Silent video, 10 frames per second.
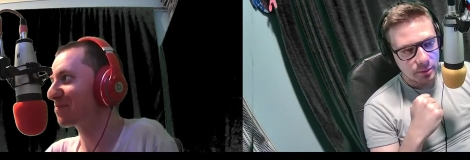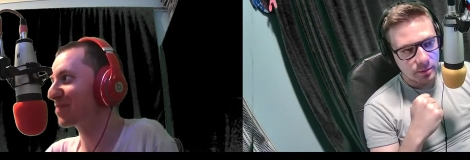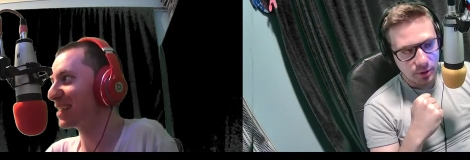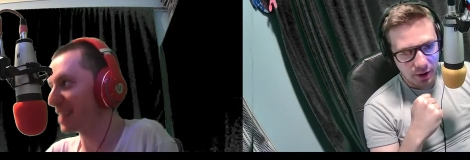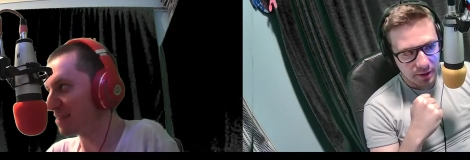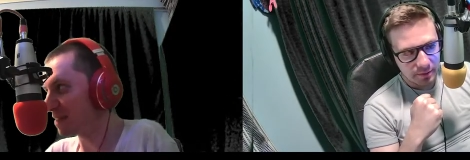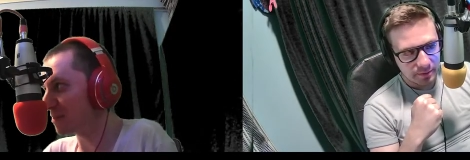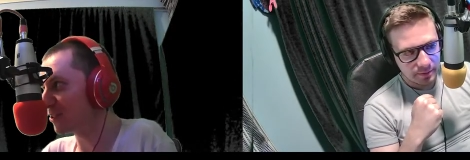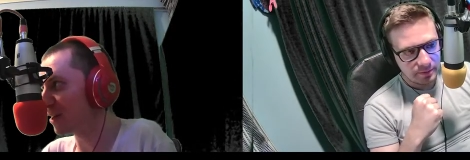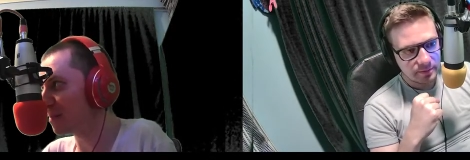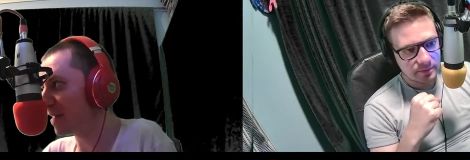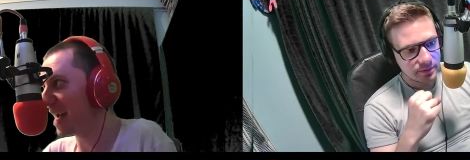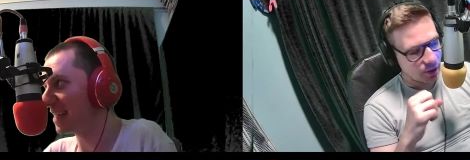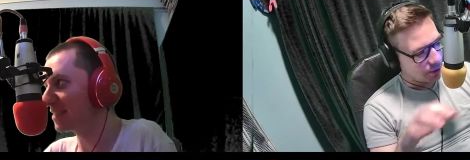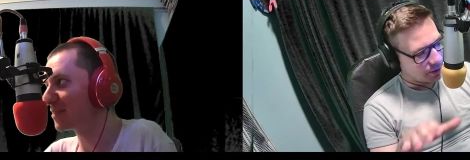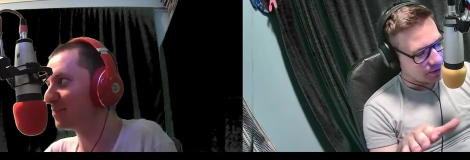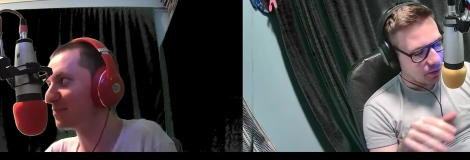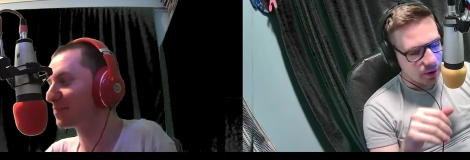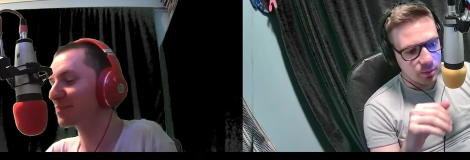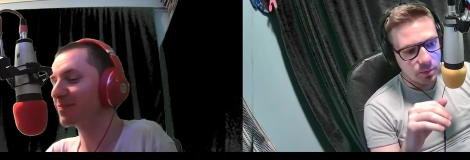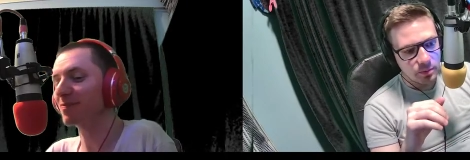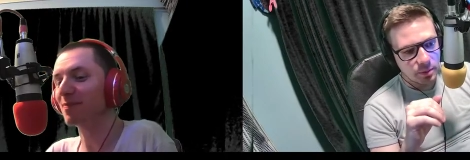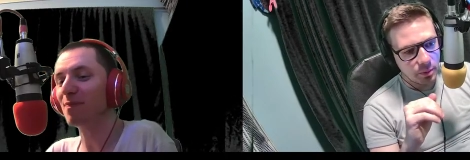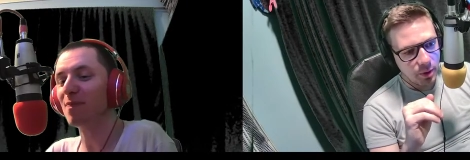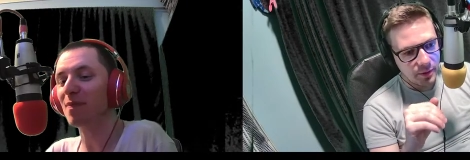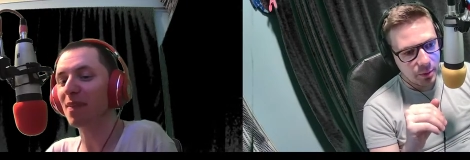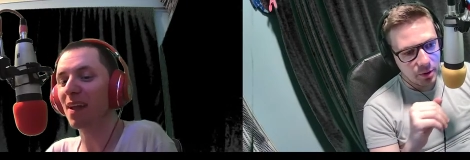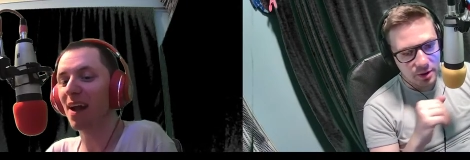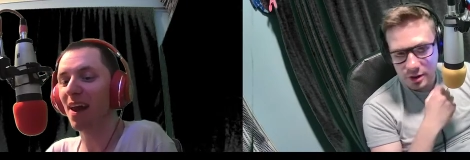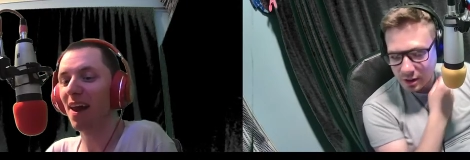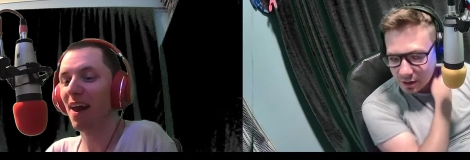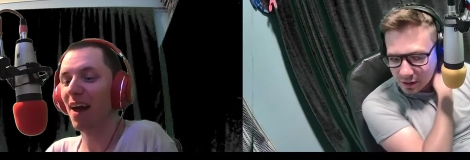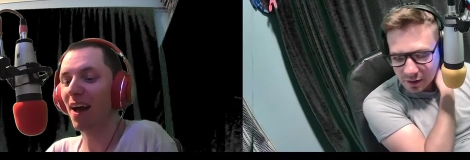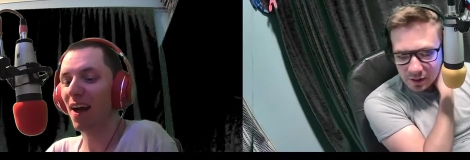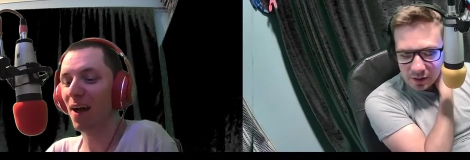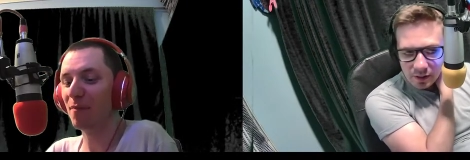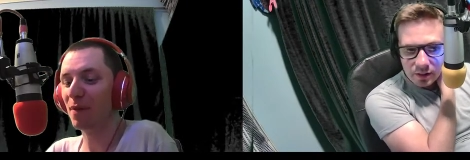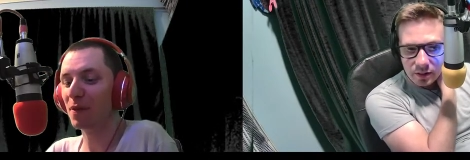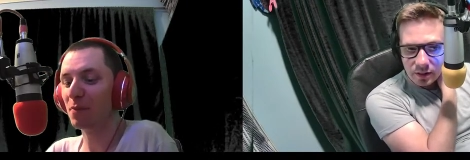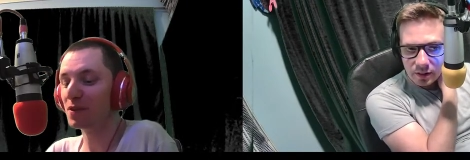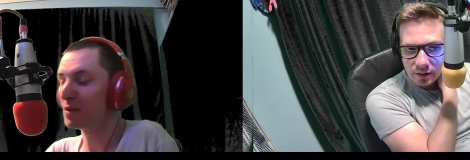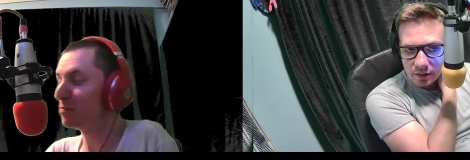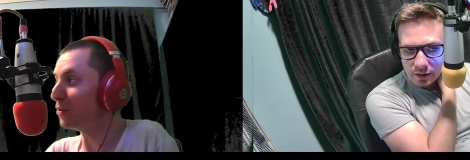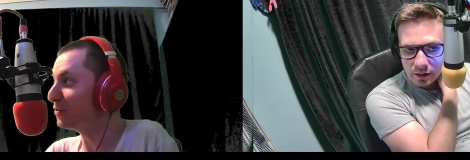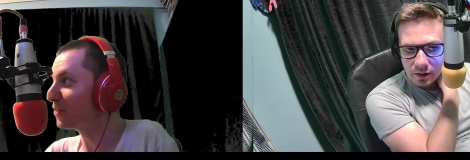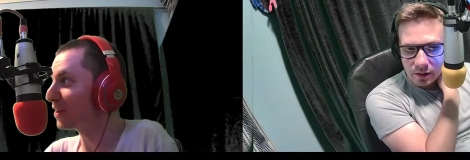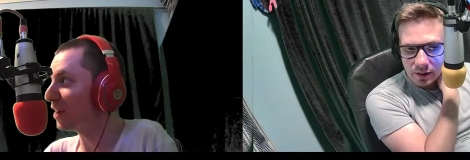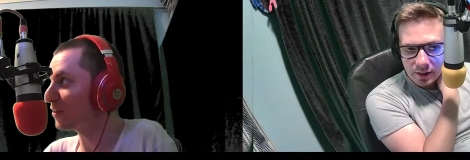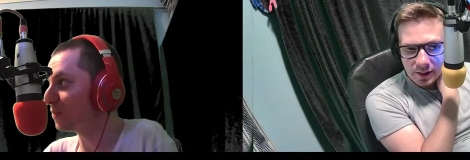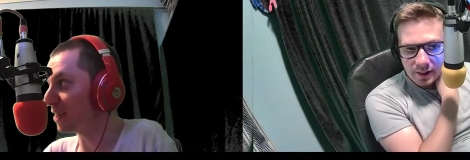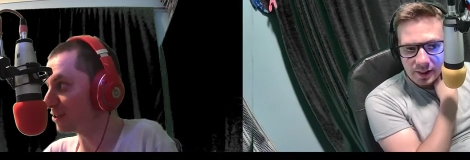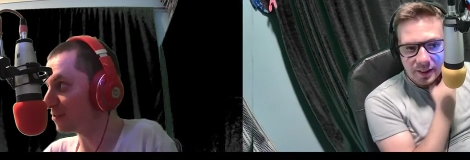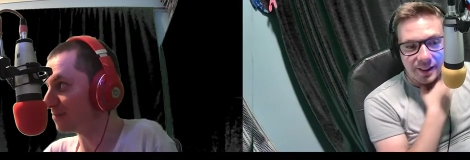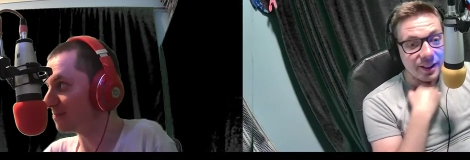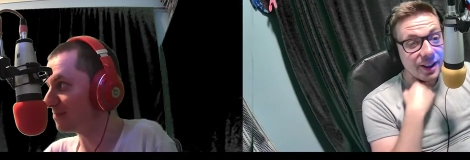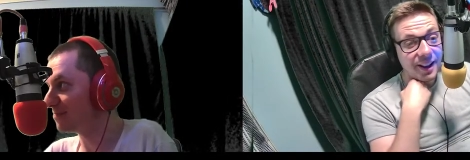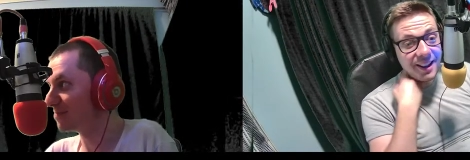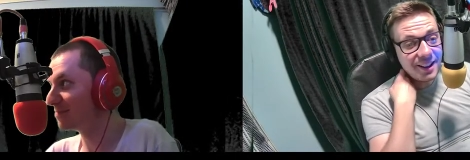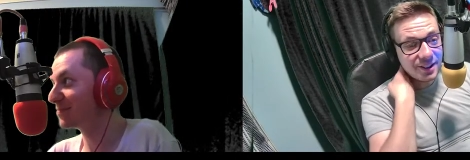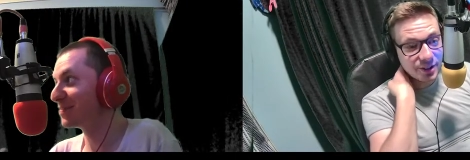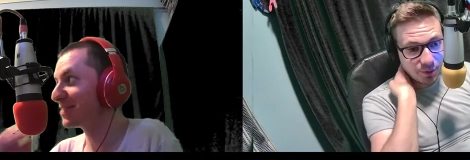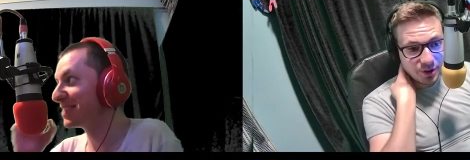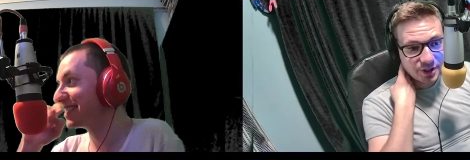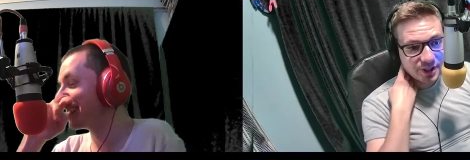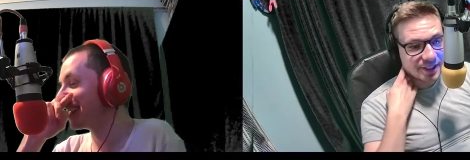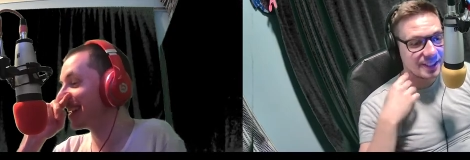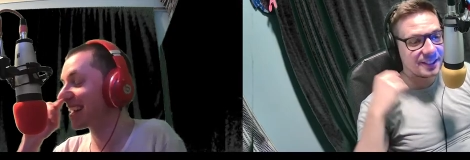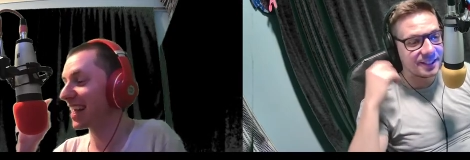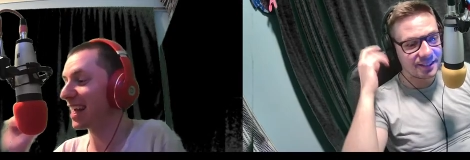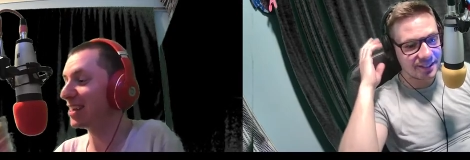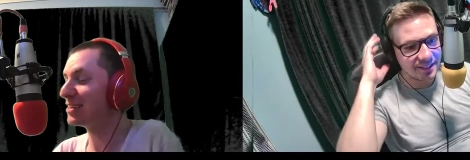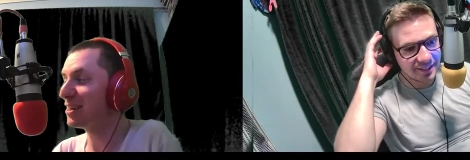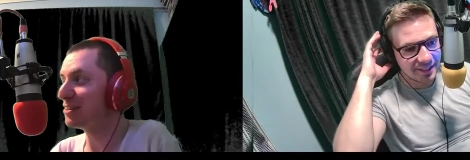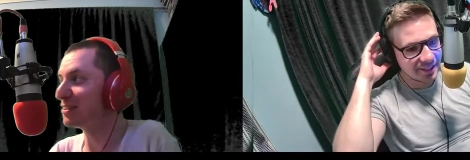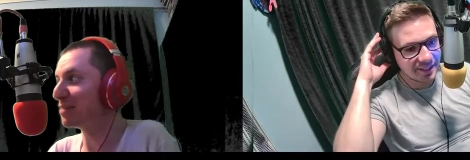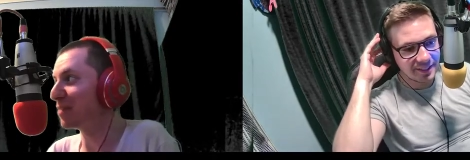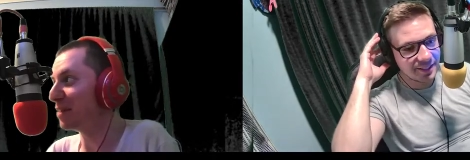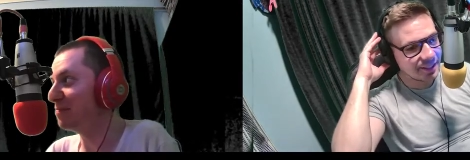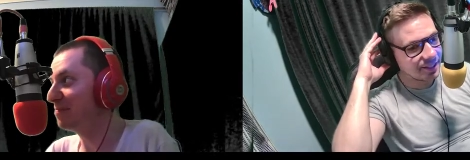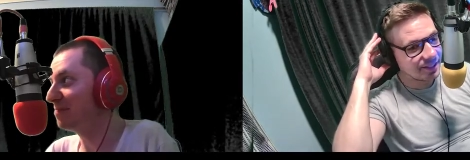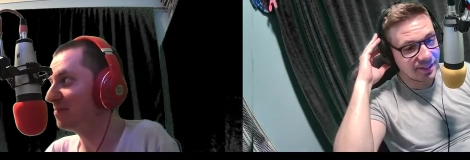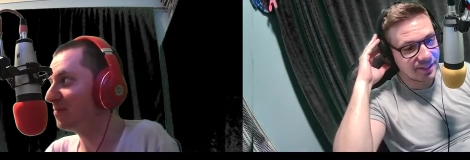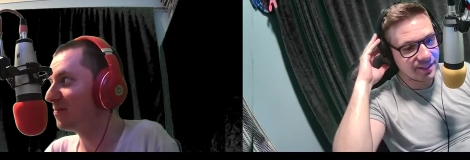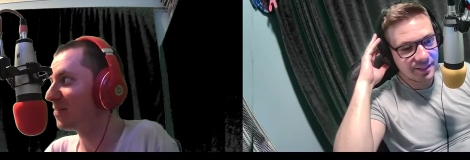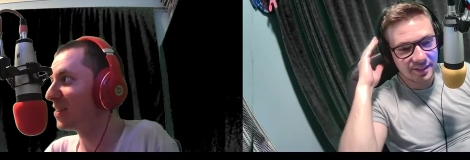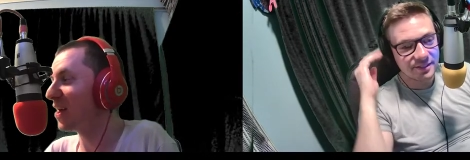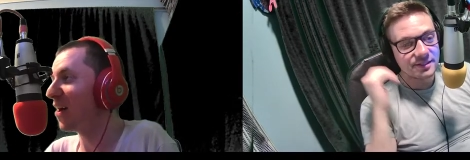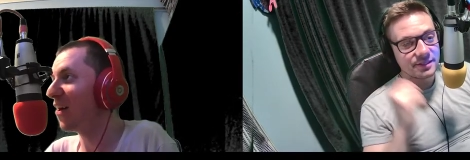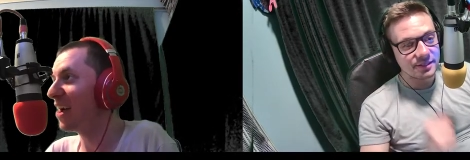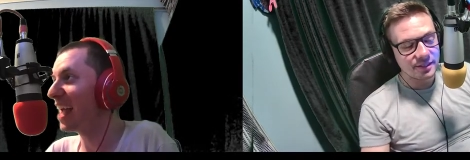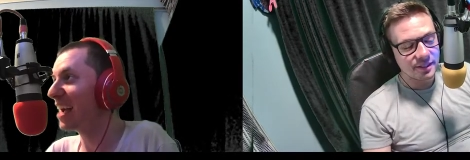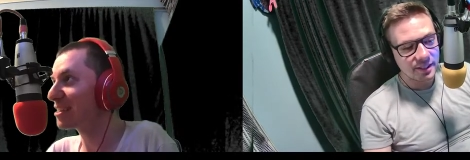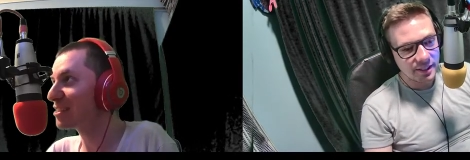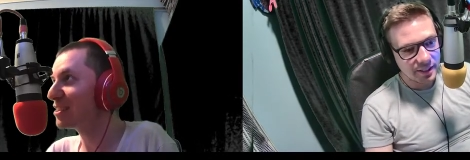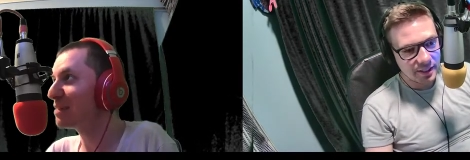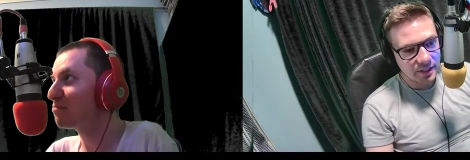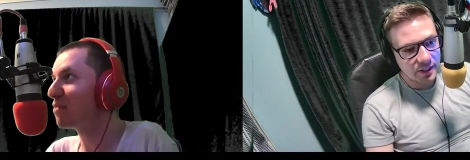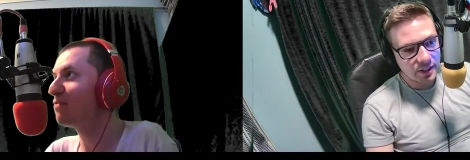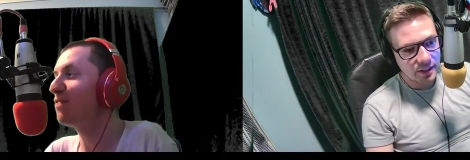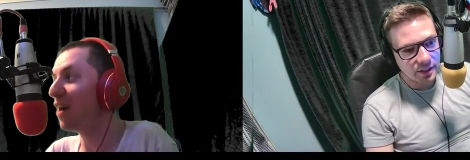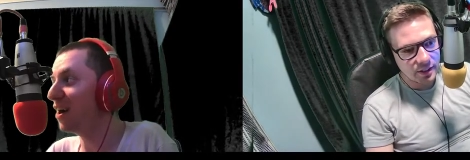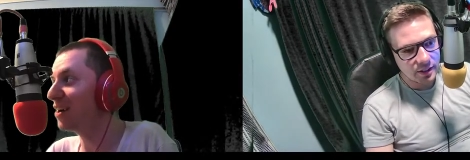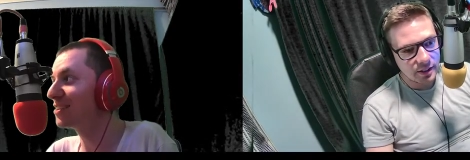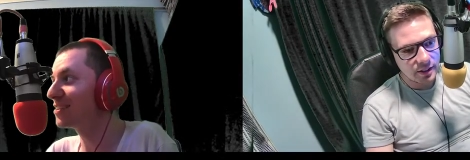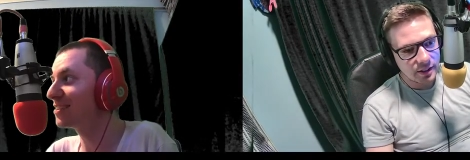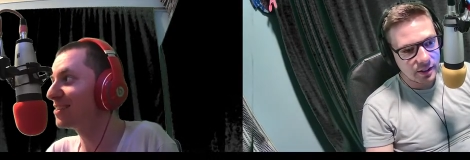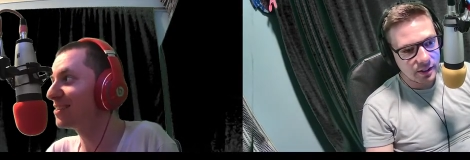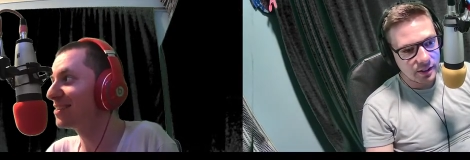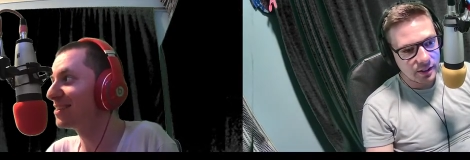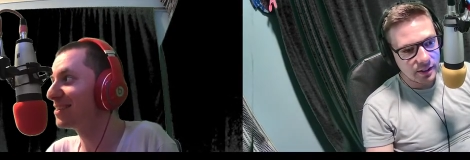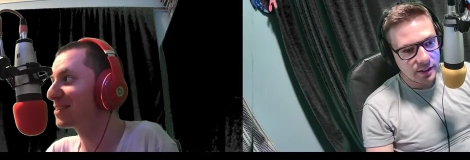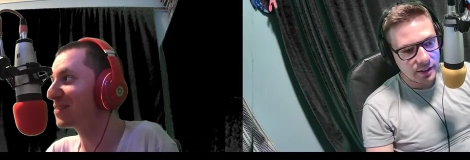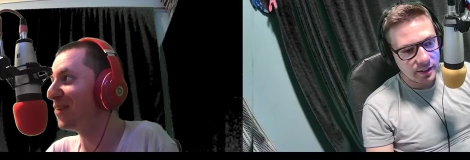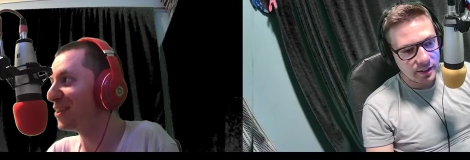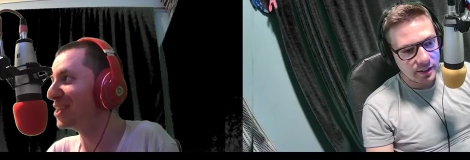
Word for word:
Speaker 1: I didn't Okay. have that much time on my hands. No, that's fine. But what have you watched? Um, Puss in Boots: The Last Wish.
Speaker 2: Ah, you've watched
Speaker 1: it. Can I tell you something? I actually preferred the one that